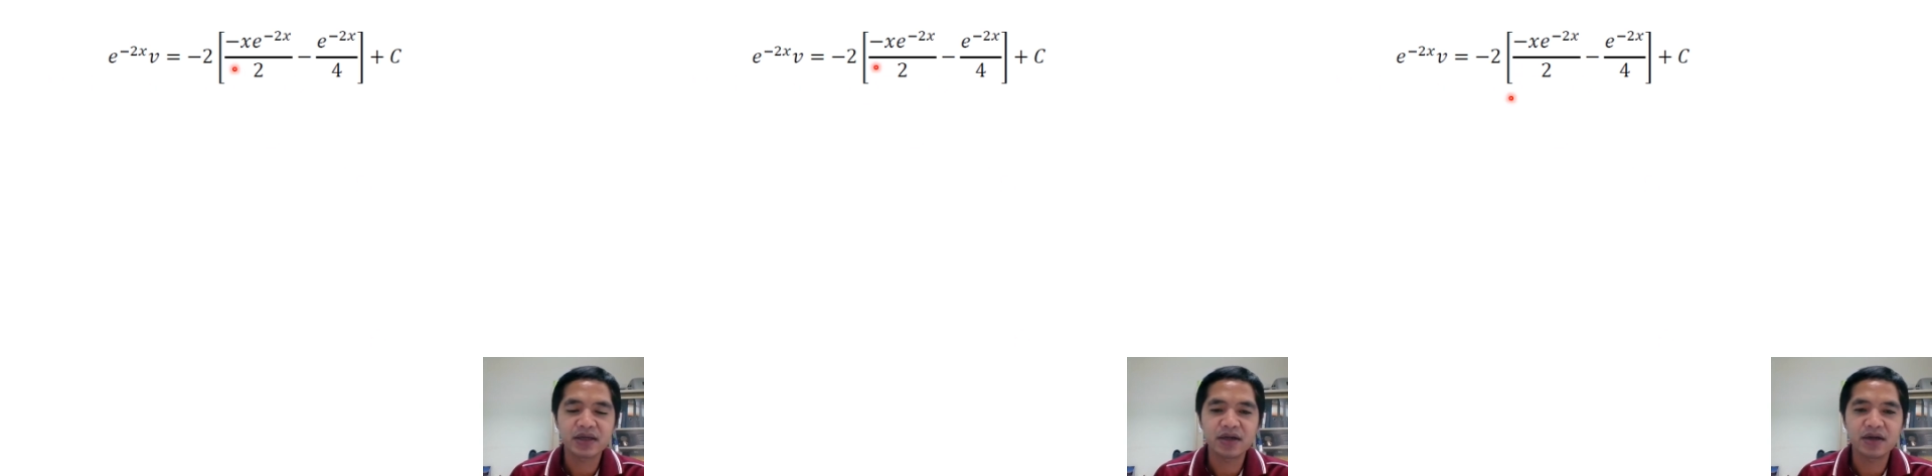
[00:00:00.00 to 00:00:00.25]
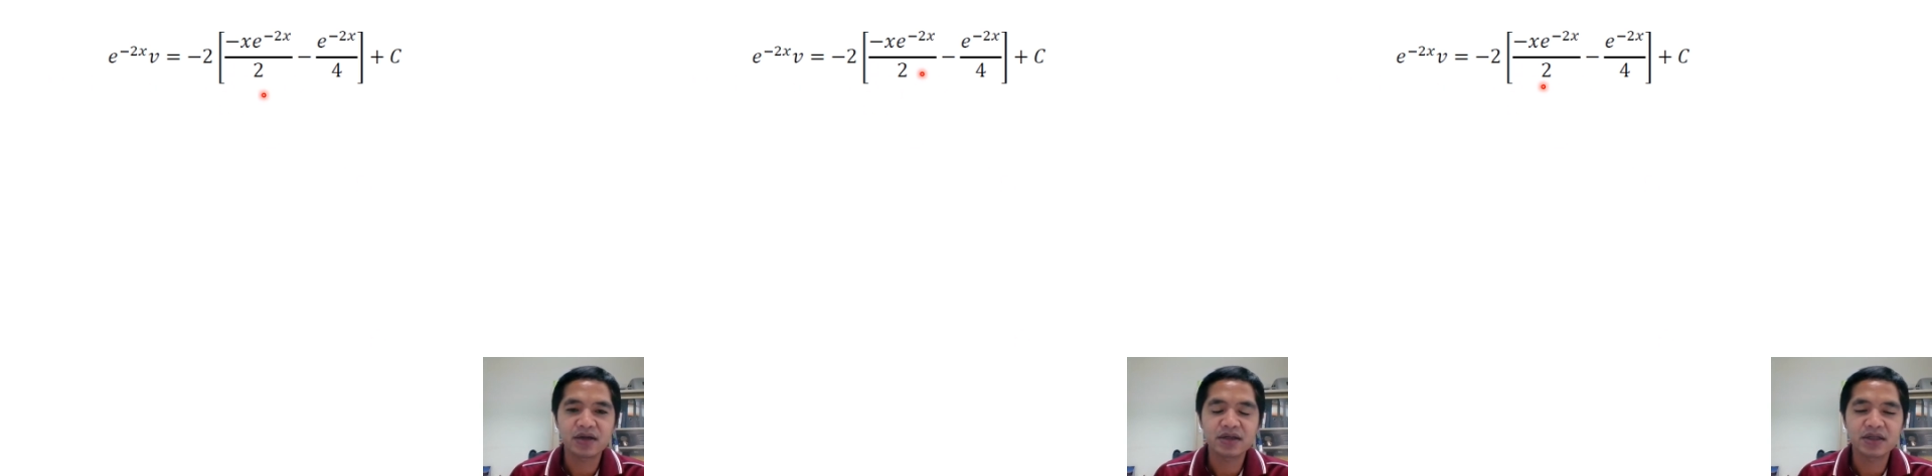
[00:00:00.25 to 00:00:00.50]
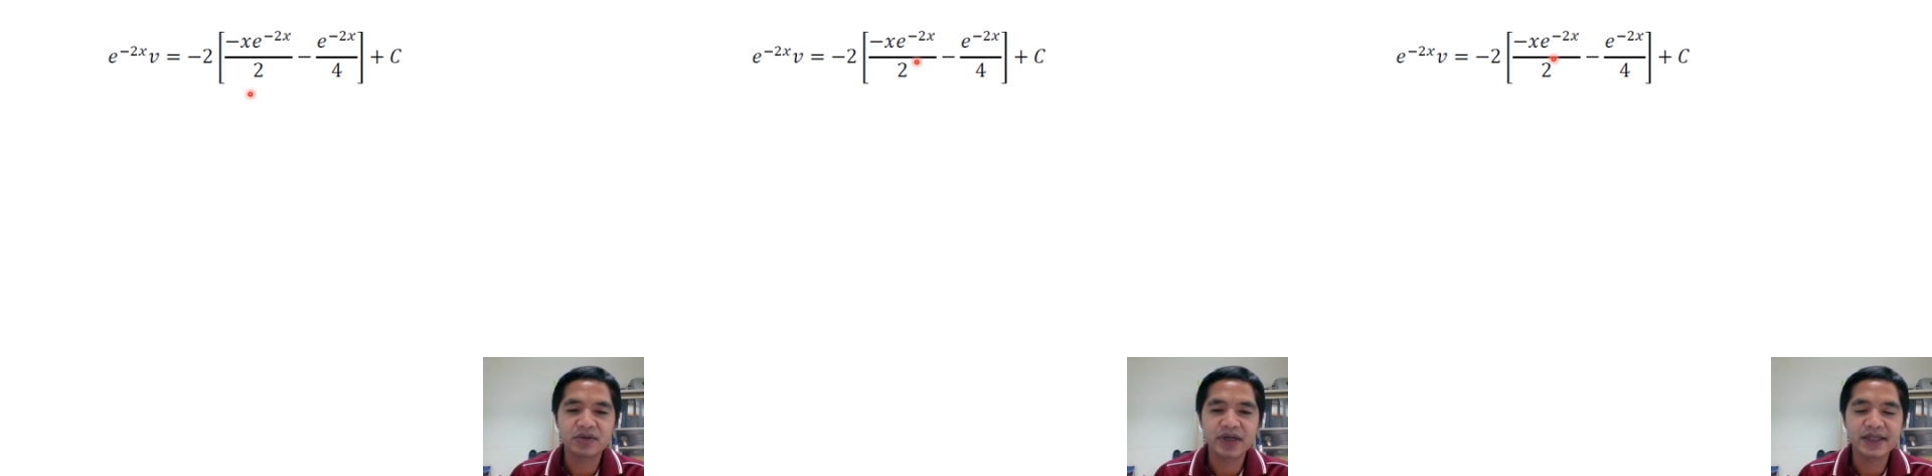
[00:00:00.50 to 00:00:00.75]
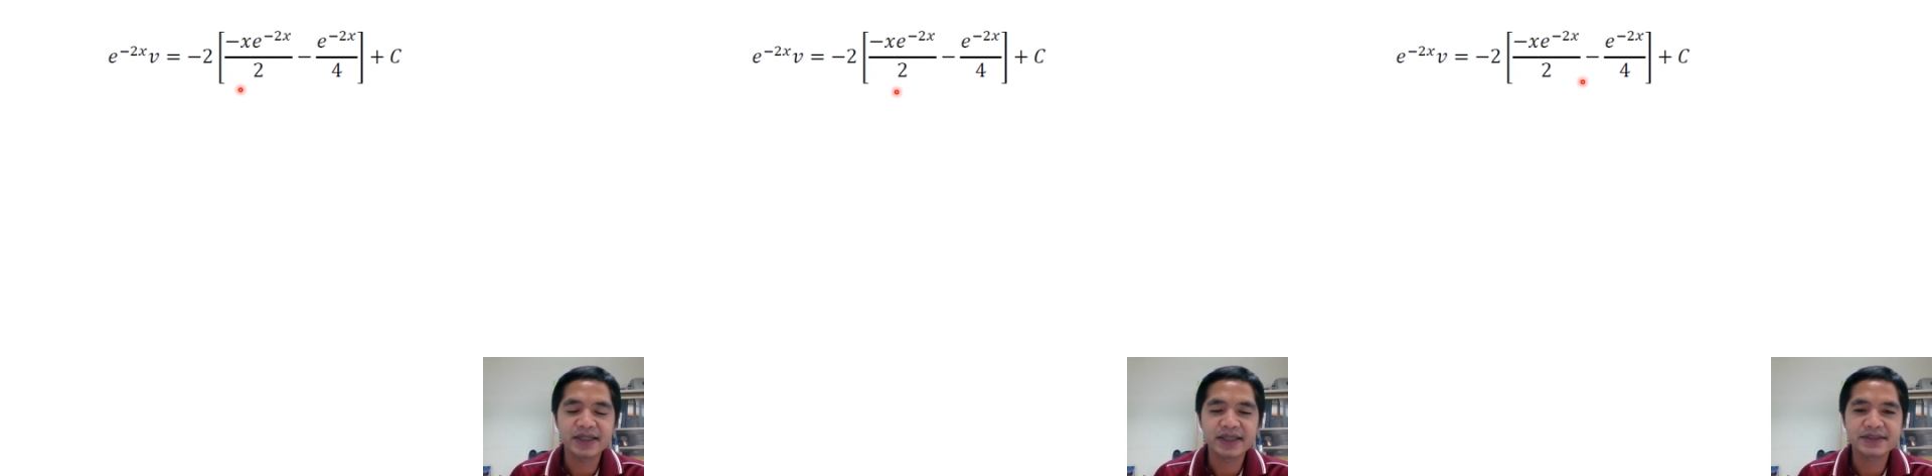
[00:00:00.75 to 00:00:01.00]
on the
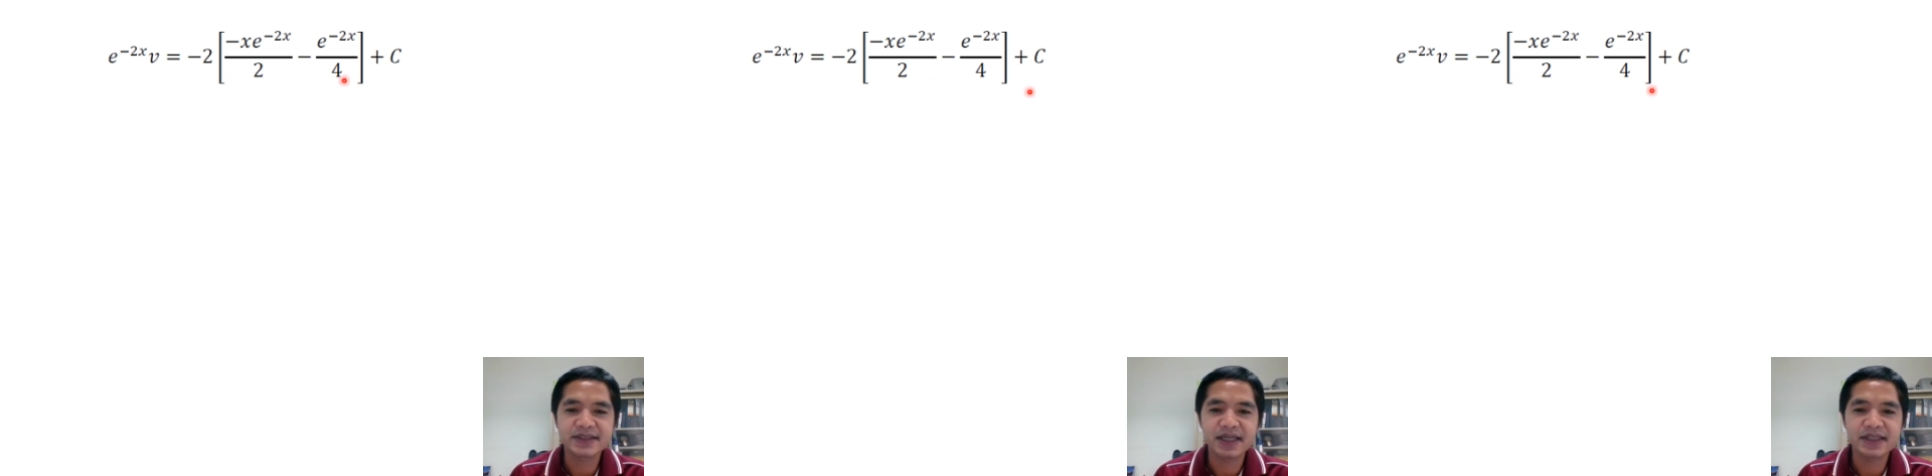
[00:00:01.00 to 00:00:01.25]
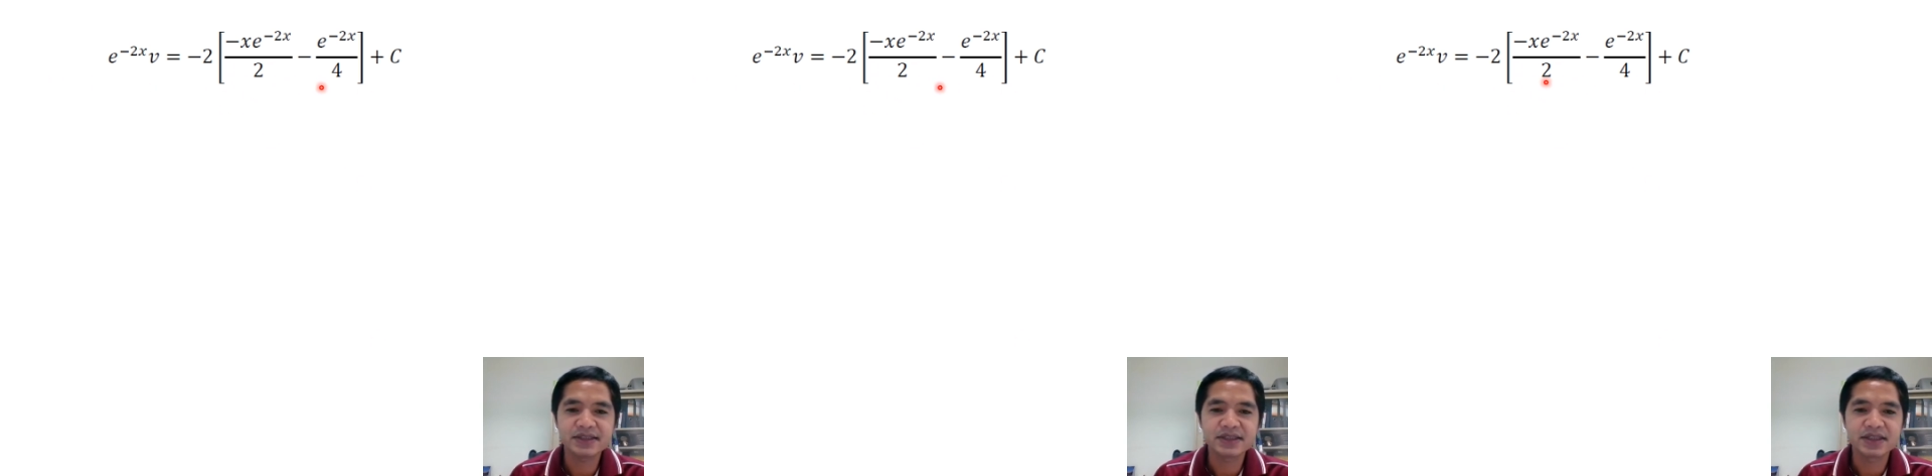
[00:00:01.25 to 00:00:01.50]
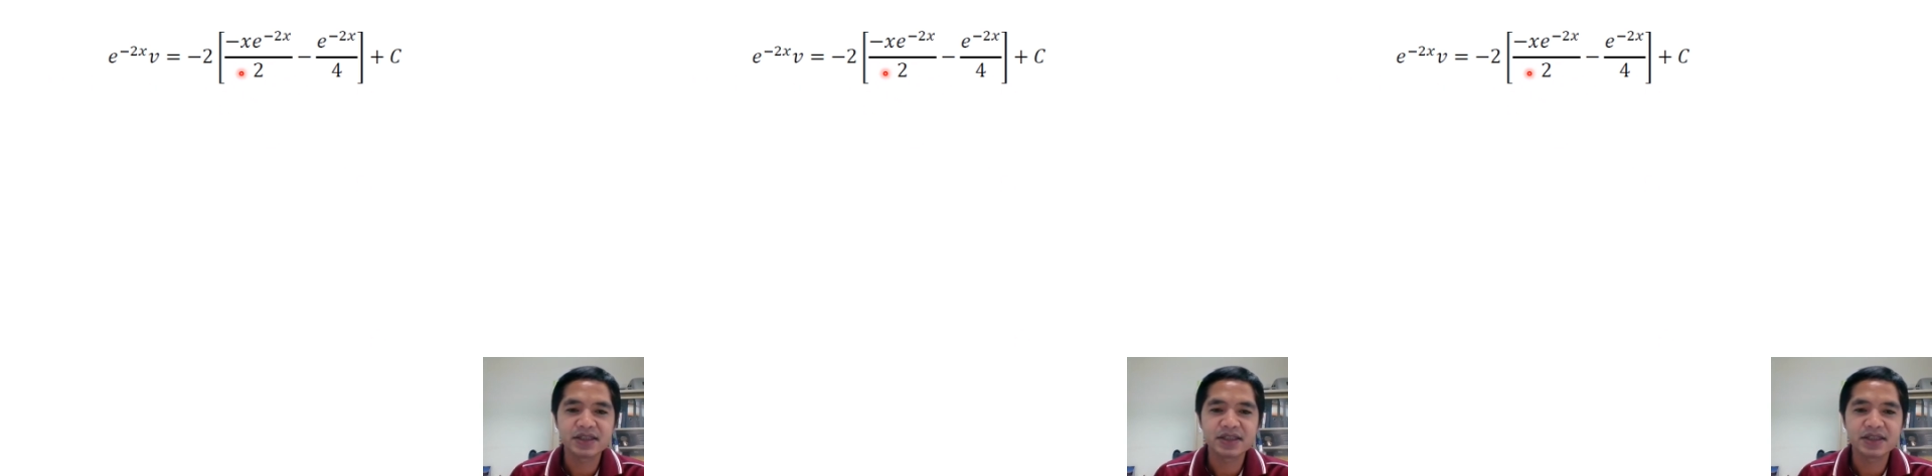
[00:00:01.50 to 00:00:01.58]
right hand side,